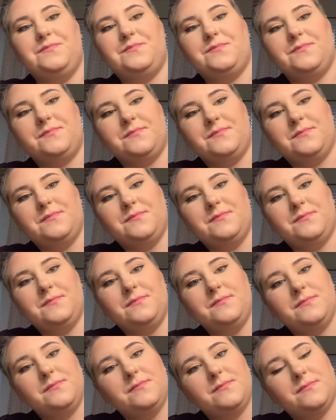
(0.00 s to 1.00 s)

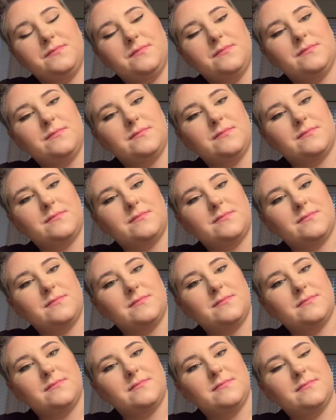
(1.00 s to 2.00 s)
No one is speaking in this clip.